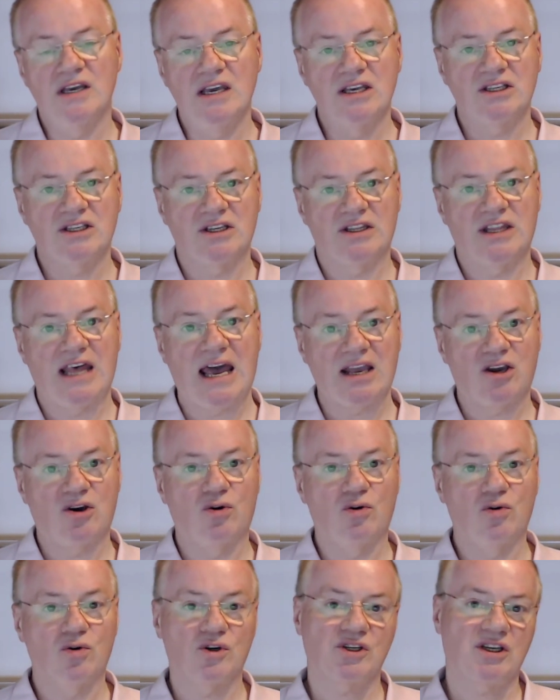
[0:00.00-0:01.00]
So that
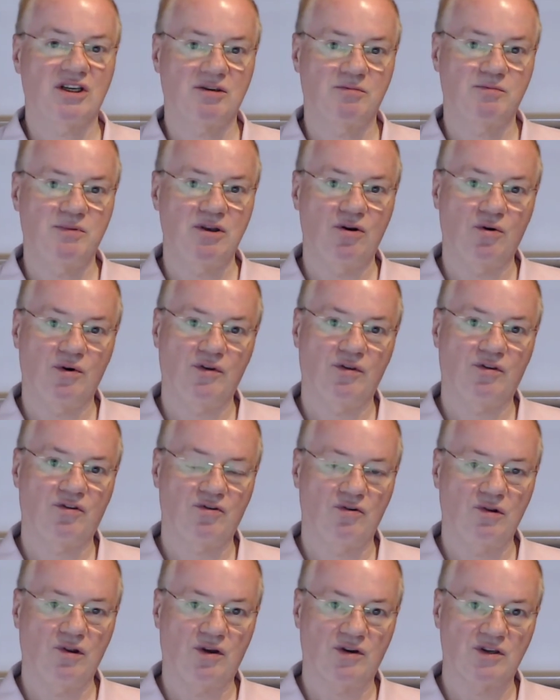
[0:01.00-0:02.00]
course has been going
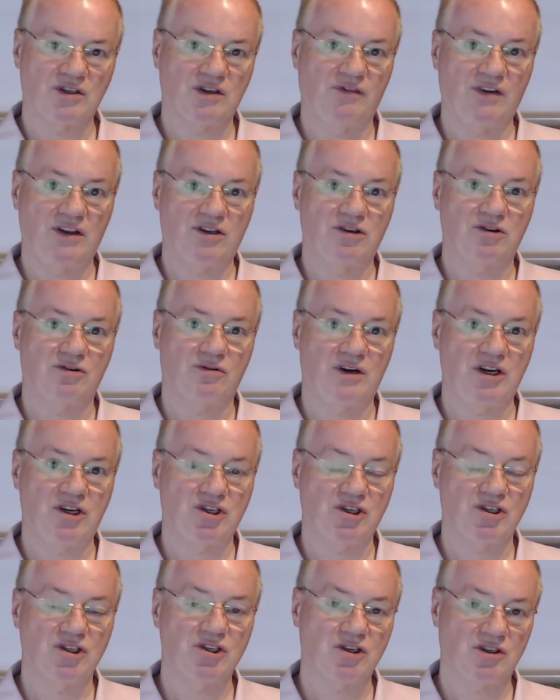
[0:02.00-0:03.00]
through lots of
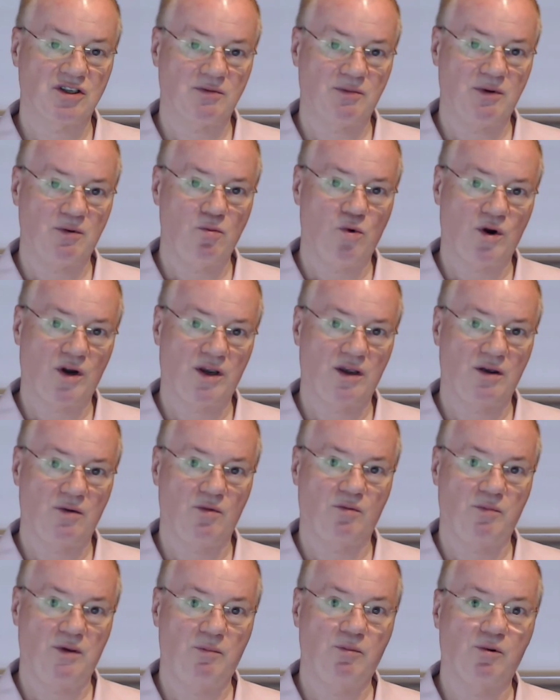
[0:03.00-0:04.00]
iterations, because I've been working
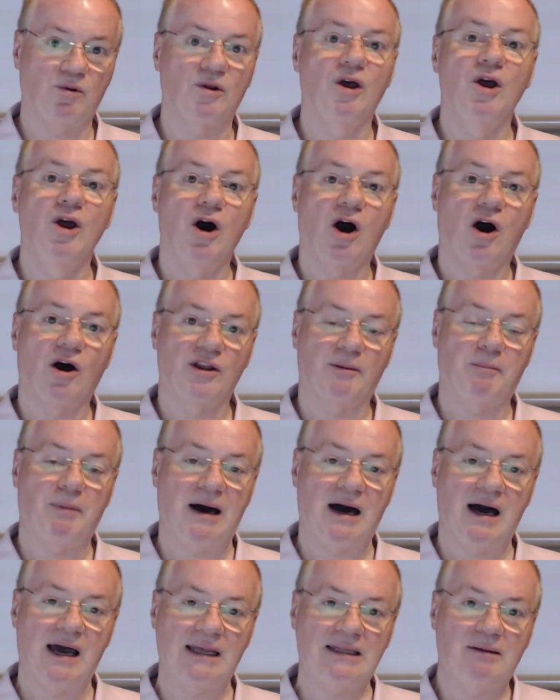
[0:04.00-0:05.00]
with people on a
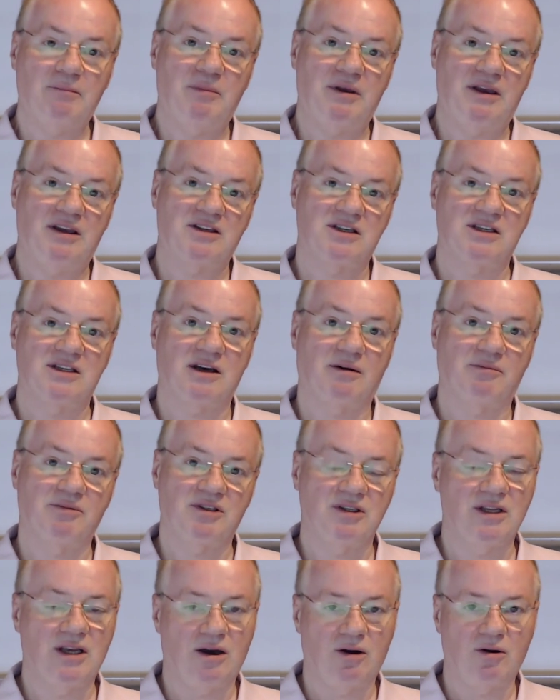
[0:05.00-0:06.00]
pilot basis up
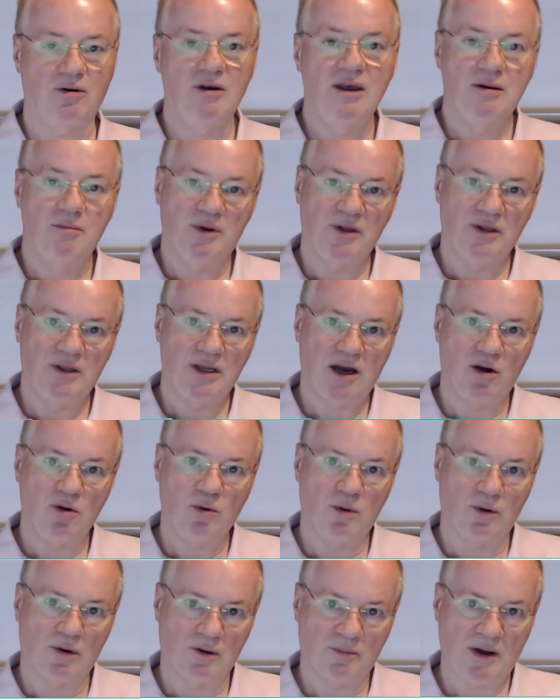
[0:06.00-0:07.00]
to now, but now
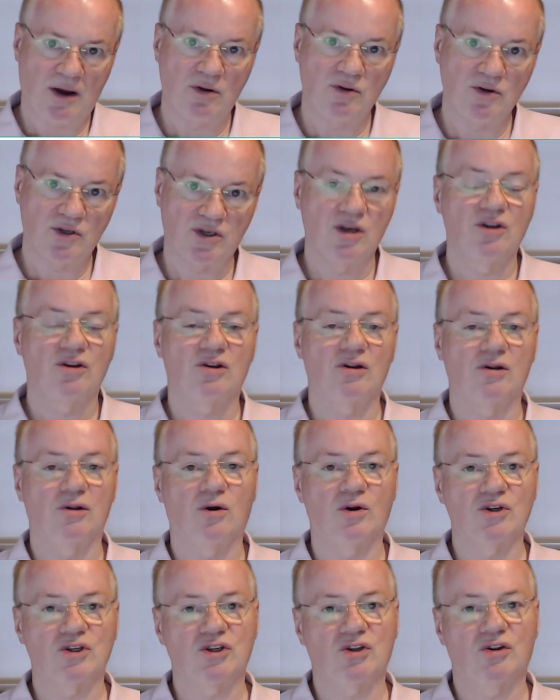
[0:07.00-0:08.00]
we're about to
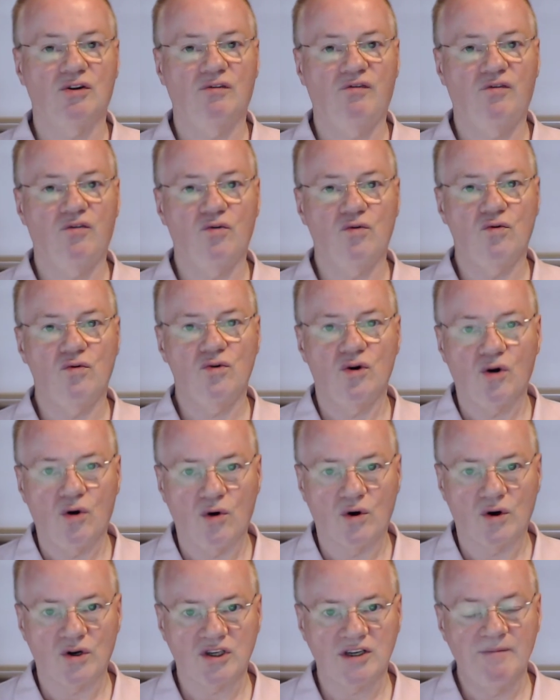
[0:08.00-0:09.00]
launch the full
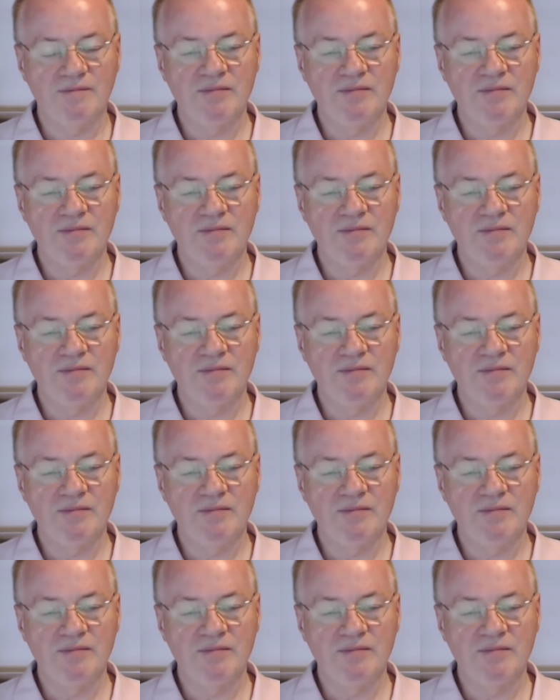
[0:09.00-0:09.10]
course.